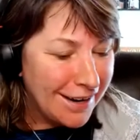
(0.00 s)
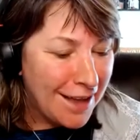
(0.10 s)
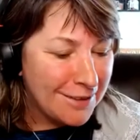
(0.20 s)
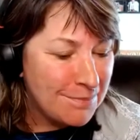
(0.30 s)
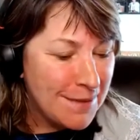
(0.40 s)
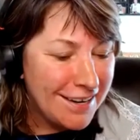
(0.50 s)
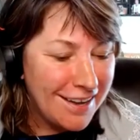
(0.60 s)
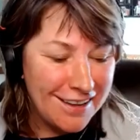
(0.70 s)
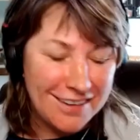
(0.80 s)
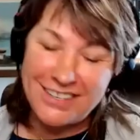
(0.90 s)
had asked me
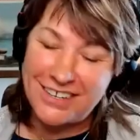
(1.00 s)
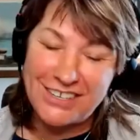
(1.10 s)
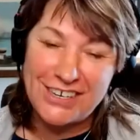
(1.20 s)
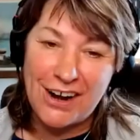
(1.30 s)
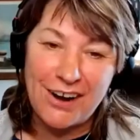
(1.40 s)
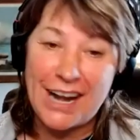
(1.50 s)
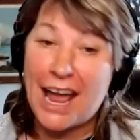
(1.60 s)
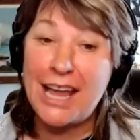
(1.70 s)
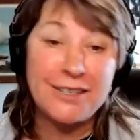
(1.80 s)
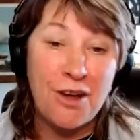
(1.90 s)
to share, and
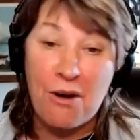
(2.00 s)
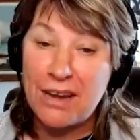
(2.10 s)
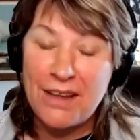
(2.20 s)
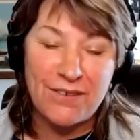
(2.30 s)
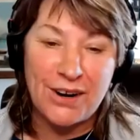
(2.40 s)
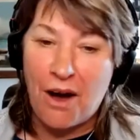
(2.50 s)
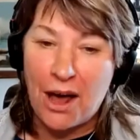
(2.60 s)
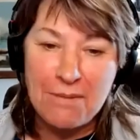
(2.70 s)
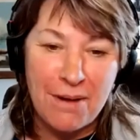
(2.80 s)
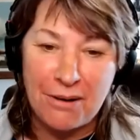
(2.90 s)
I had totally mm-hmm.
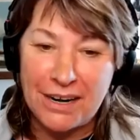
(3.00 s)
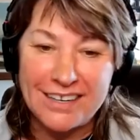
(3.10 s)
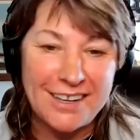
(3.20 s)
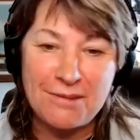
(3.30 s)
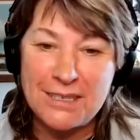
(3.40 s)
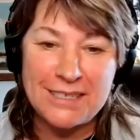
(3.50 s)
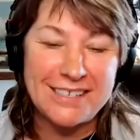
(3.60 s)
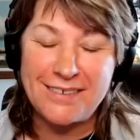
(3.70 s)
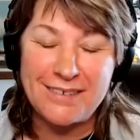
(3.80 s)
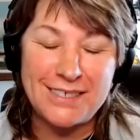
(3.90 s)
forgot about it. It
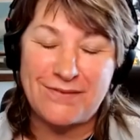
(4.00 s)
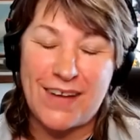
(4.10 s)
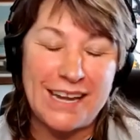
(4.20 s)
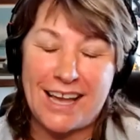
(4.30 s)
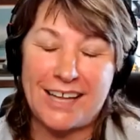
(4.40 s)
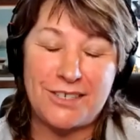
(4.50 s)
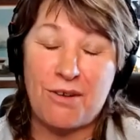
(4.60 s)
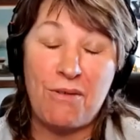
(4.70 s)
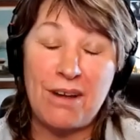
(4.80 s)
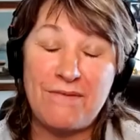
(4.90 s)
was funny. I
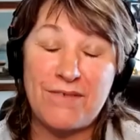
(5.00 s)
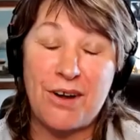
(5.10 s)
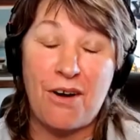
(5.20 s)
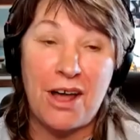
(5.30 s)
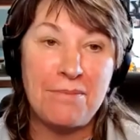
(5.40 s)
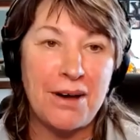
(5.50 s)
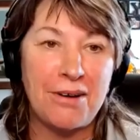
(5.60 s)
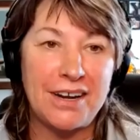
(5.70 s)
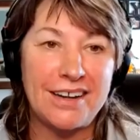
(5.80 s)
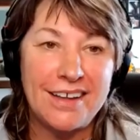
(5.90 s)
totally forgot
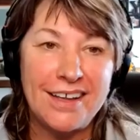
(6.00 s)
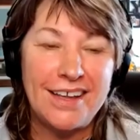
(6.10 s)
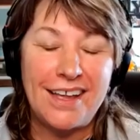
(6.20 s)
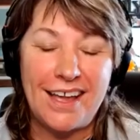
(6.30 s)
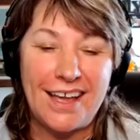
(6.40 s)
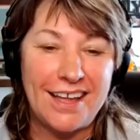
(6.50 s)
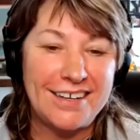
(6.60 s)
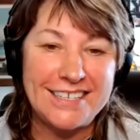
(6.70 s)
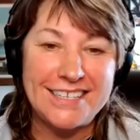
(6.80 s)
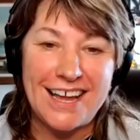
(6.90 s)
about it,
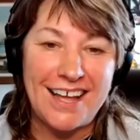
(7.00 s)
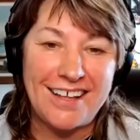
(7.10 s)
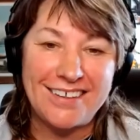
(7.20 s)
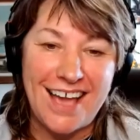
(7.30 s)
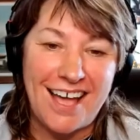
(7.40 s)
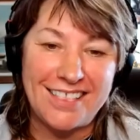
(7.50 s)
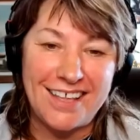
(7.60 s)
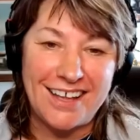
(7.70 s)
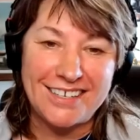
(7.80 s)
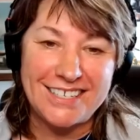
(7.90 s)
and
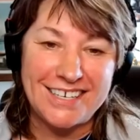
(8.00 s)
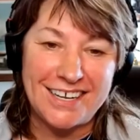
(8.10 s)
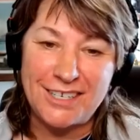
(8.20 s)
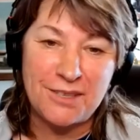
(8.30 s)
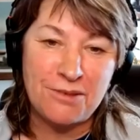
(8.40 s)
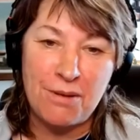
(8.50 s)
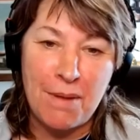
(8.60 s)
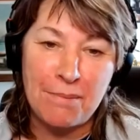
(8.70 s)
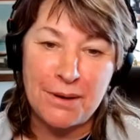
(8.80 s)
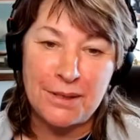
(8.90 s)
I just
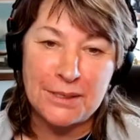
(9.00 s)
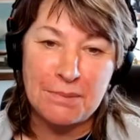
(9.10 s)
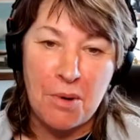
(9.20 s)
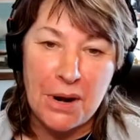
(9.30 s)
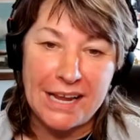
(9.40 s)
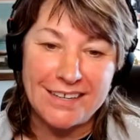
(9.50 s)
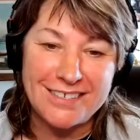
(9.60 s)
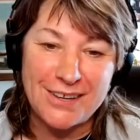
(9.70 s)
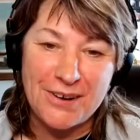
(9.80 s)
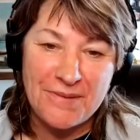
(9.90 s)
remembered this morning.
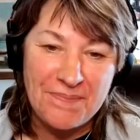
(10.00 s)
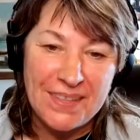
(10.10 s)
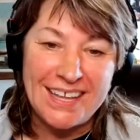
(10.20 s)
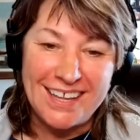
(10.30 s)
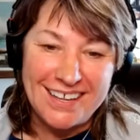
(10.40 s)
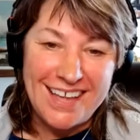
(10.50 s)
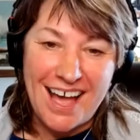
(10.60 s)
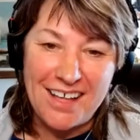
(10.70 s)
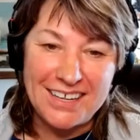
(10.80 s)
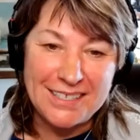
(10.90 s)
So.
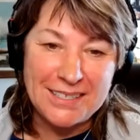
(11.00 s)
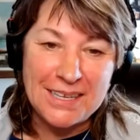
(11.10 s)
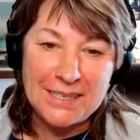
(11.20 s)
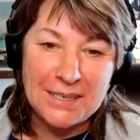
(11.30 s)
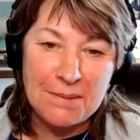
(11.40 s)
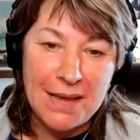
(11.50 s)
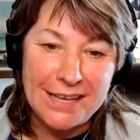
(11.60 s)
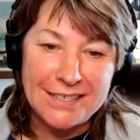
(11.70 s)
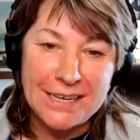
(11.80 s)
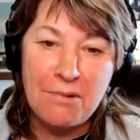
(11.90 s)
Yeah, it's
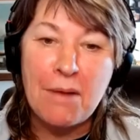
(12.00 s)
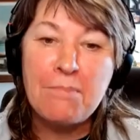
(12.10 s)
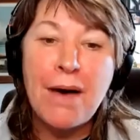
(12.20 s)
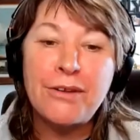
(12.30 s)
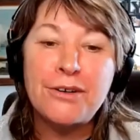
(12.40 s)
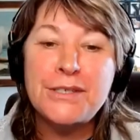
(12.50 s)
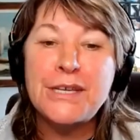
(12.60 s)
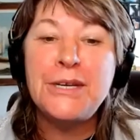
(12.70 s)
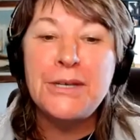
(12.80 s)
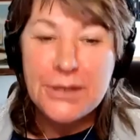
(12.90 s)
amazing what mothers
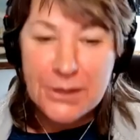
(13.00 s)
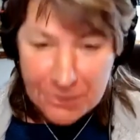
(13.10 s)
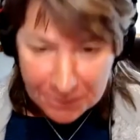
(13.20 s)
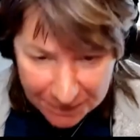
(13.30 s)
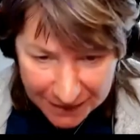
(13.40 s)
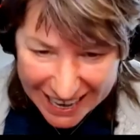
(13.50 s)
can do.